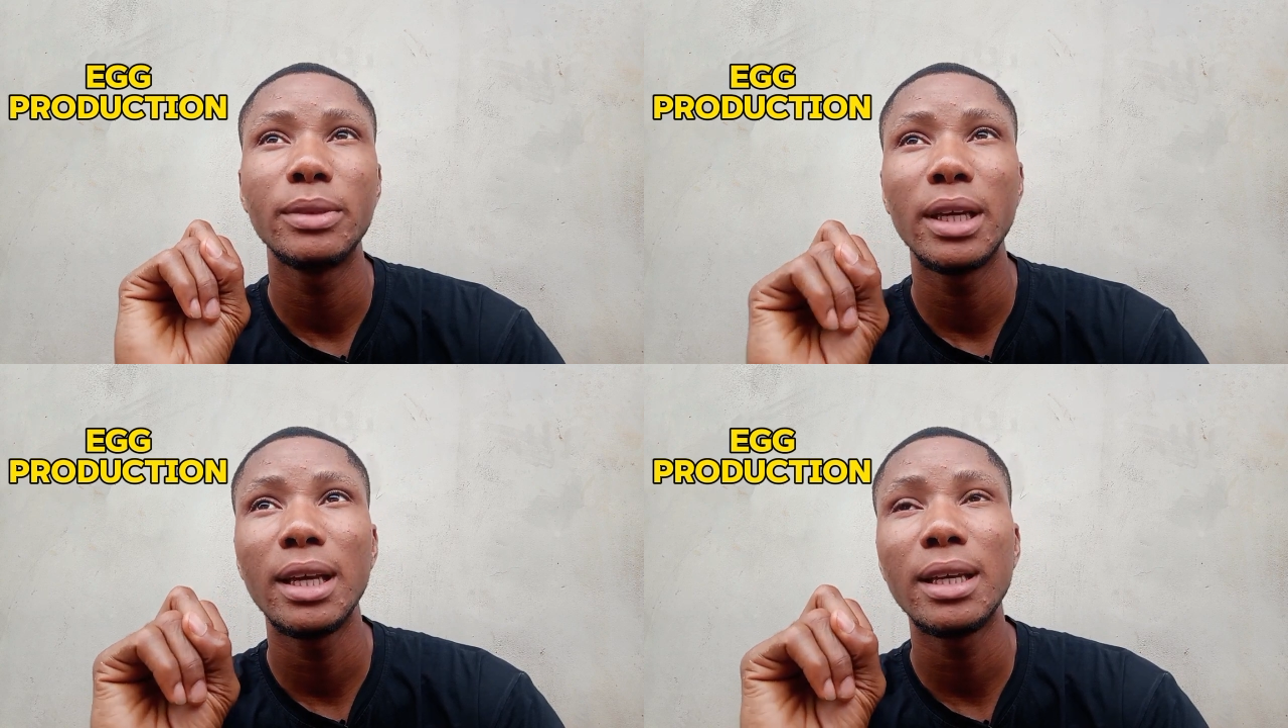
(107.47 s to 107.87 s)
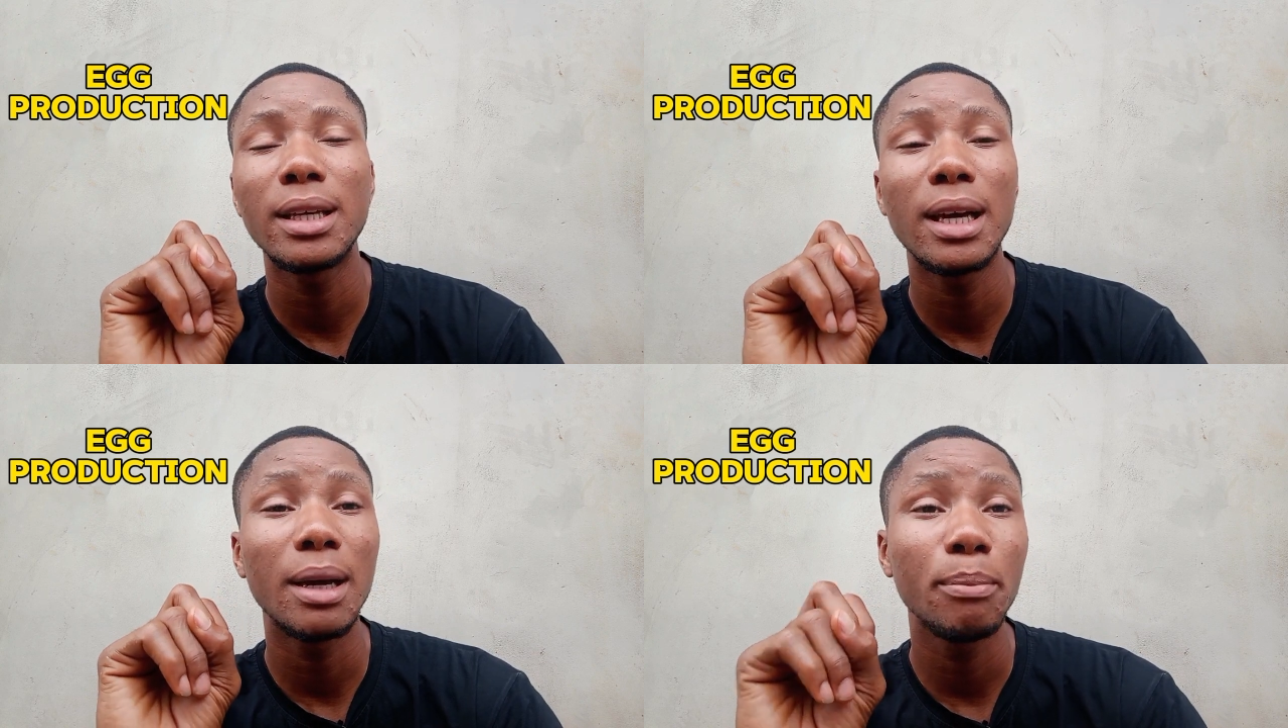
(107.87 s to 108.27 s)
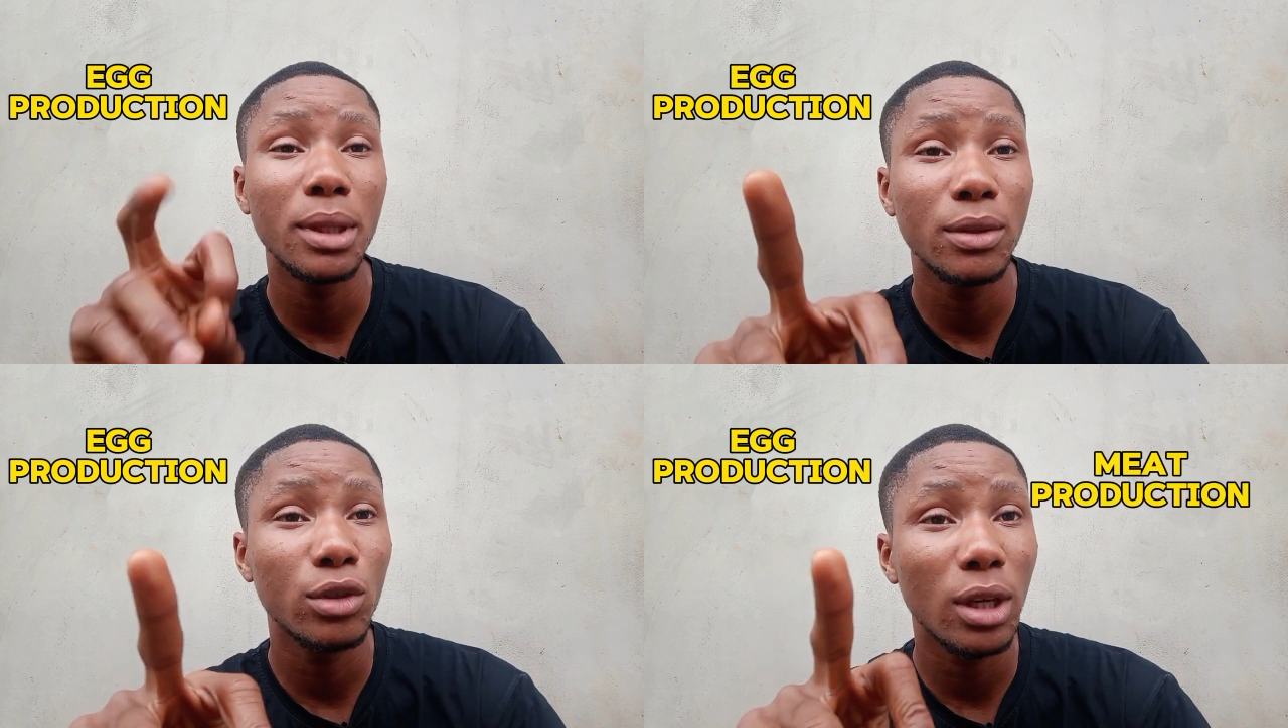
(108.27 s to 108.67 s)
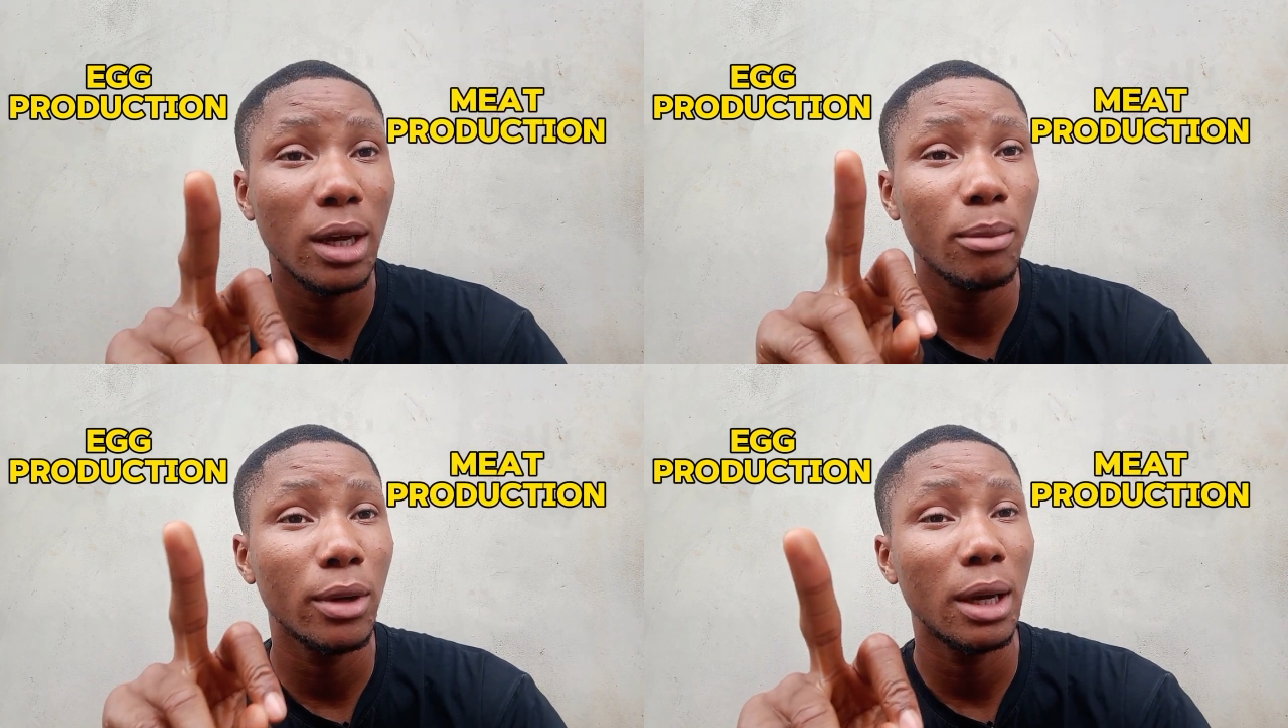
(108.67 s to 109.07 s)
meat
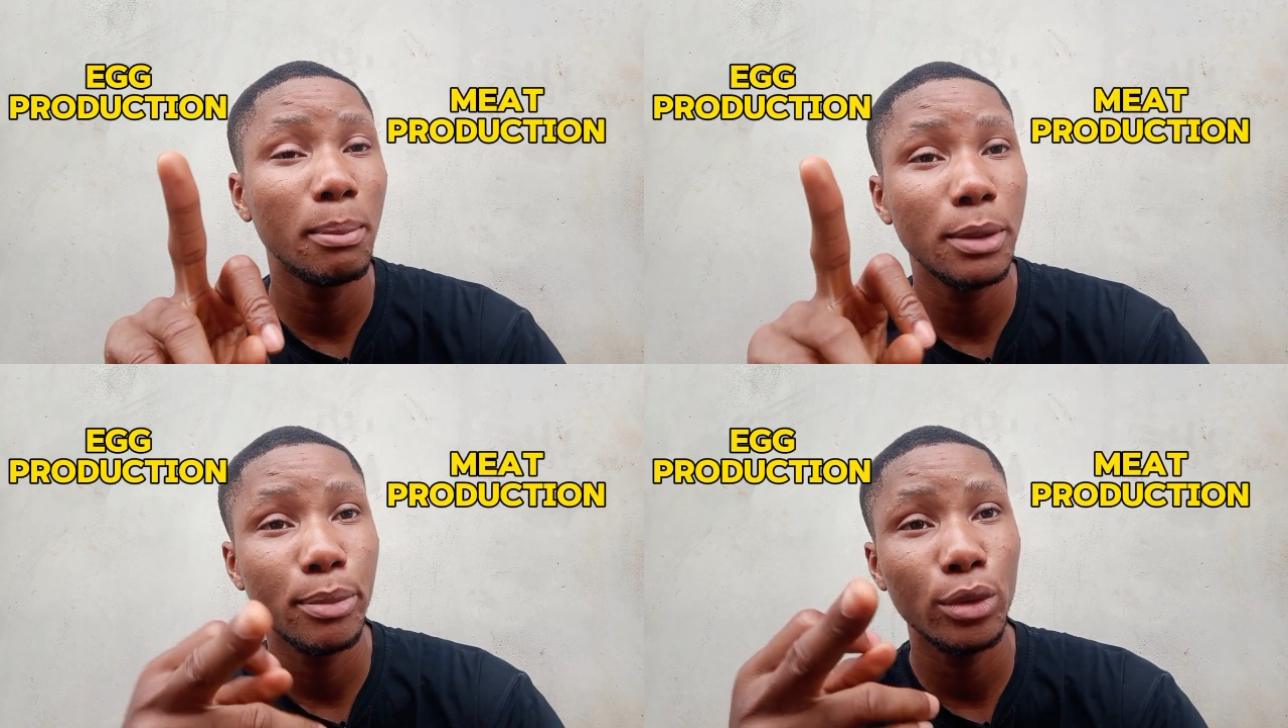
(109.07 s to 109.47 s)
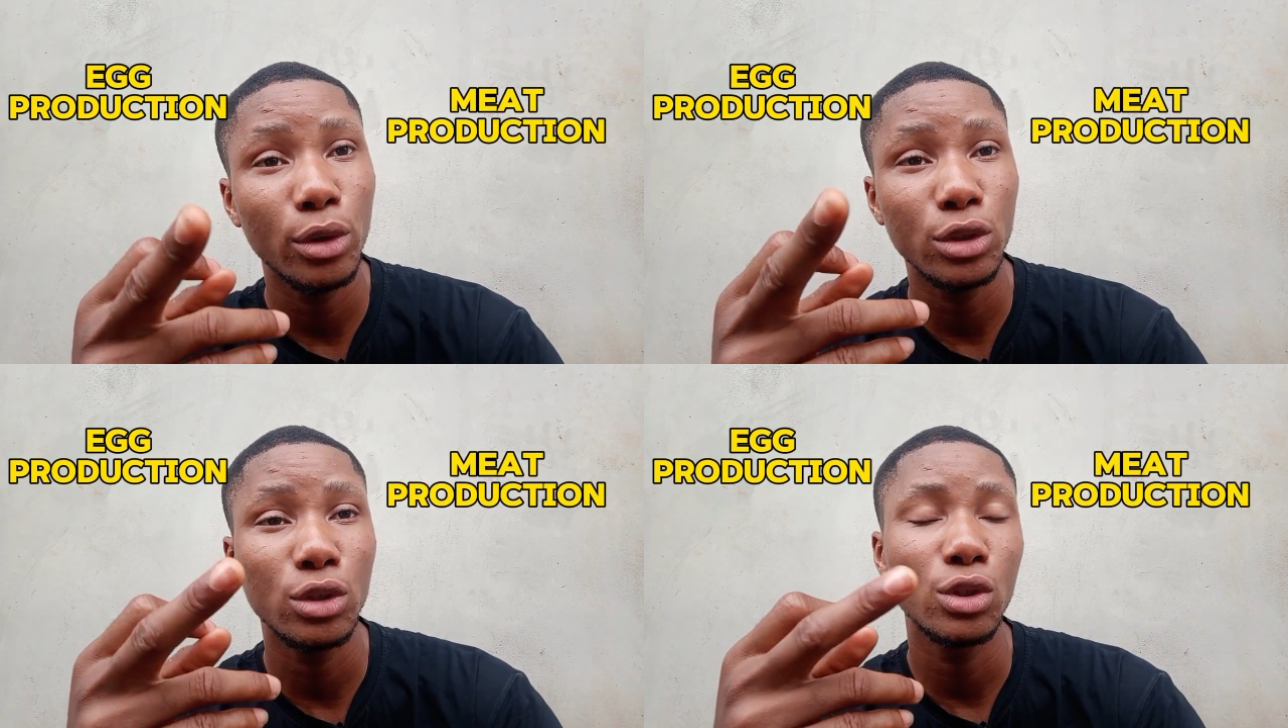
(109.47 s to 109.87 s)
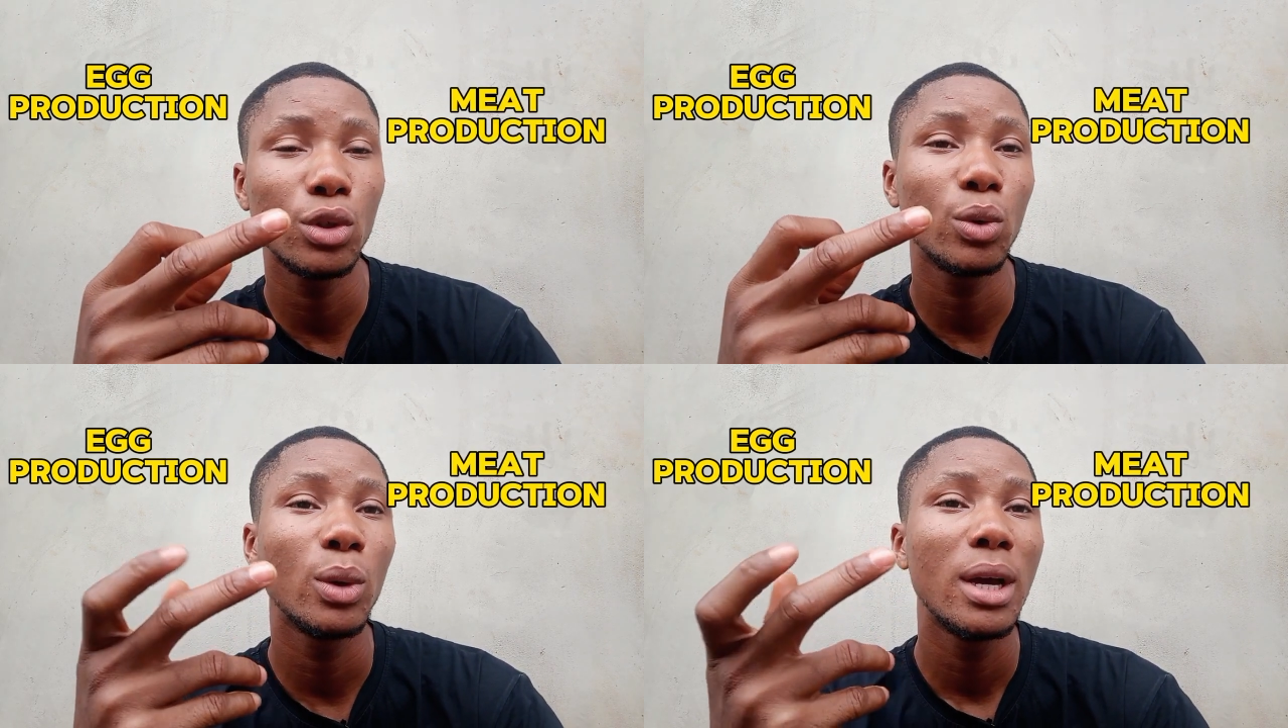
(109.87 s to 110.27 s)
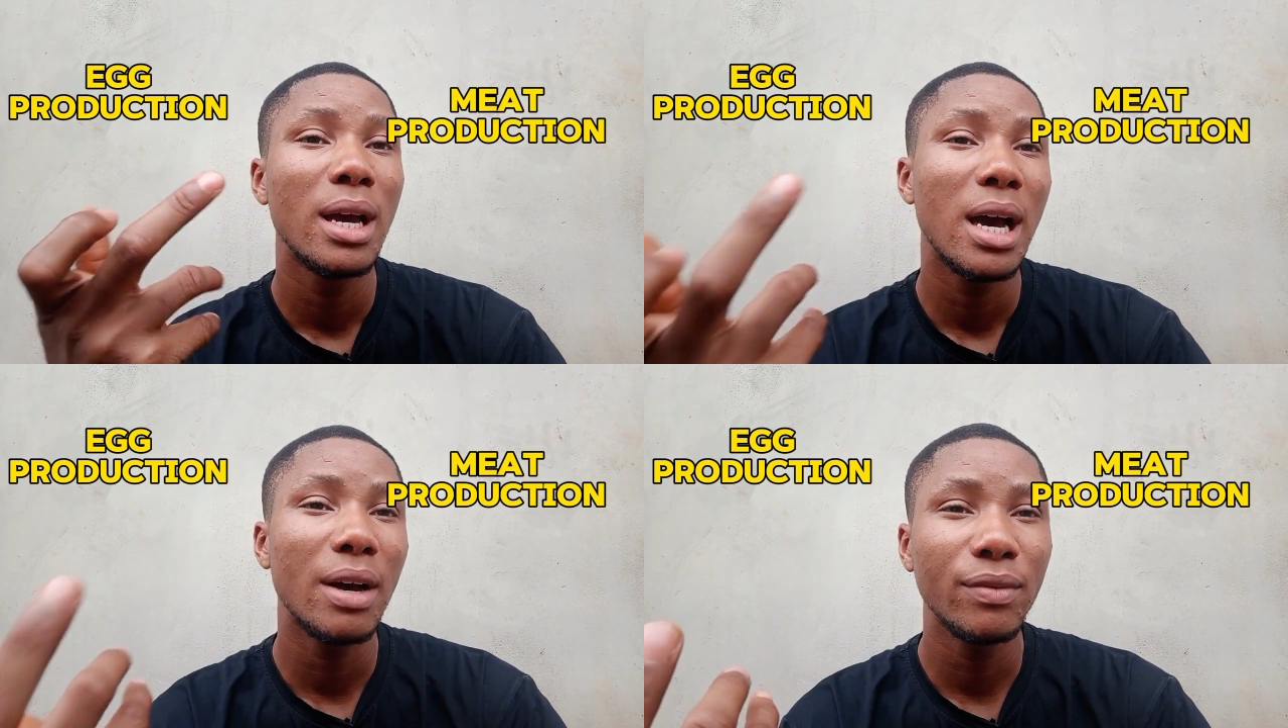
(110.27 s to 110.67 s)
production. So
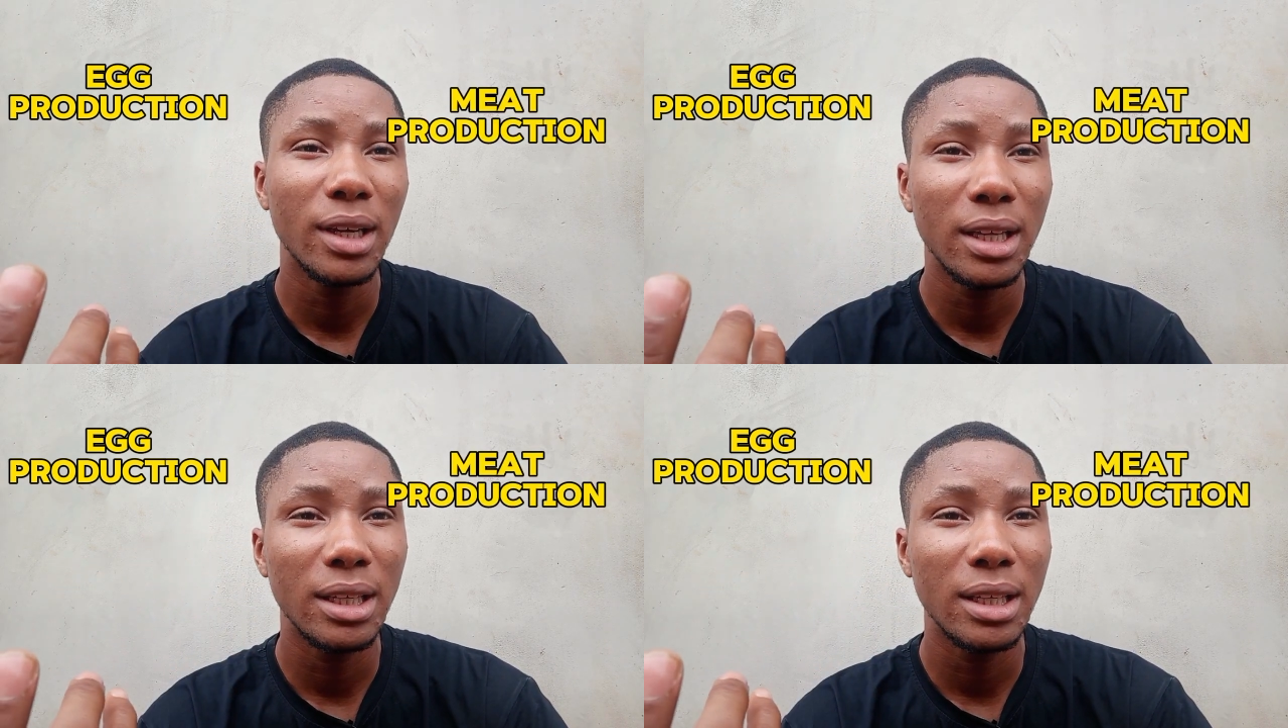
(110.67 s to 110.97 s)
after